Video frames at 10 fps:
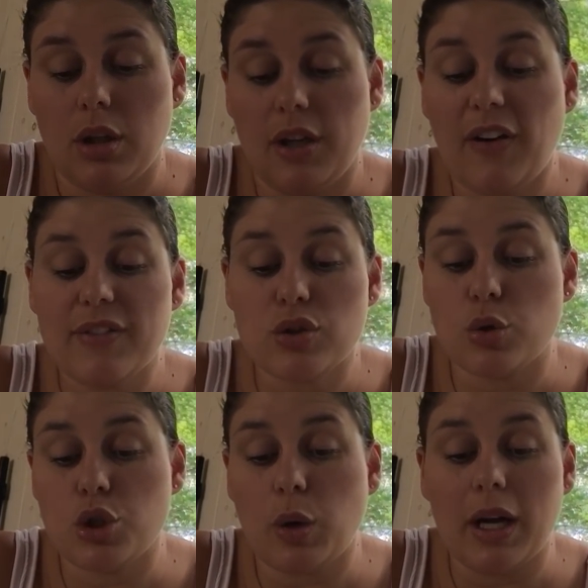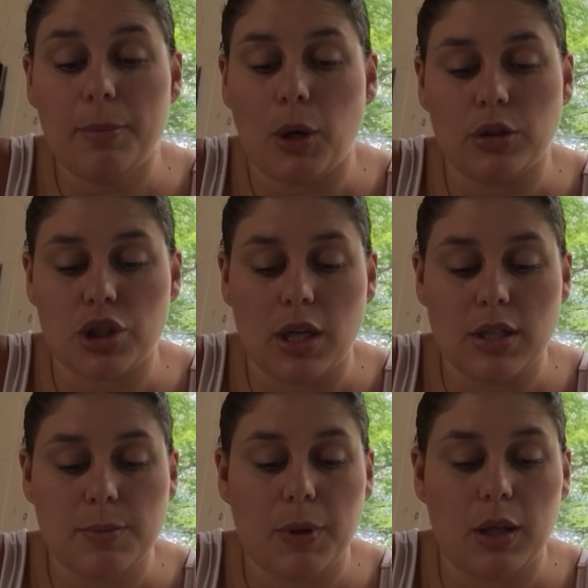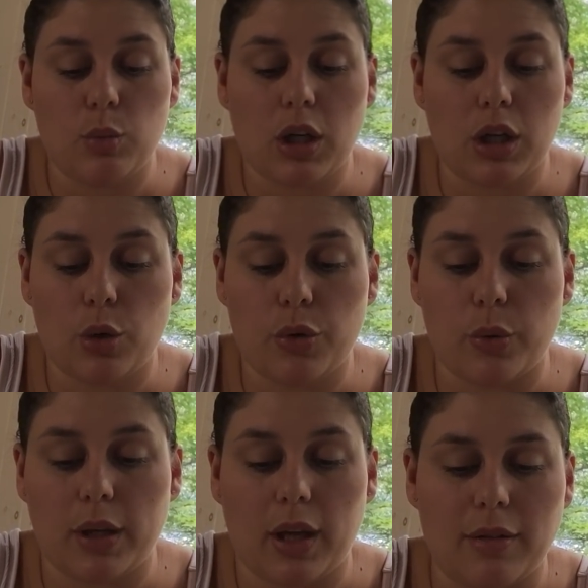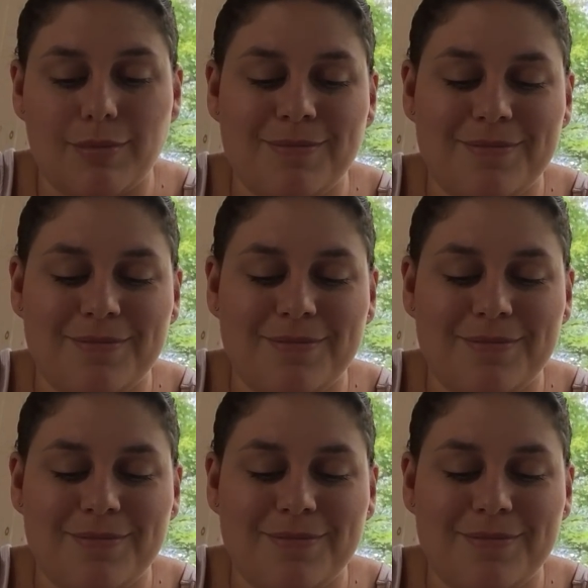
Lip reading: If I have showed you, I apologize, but we're going to go through it again.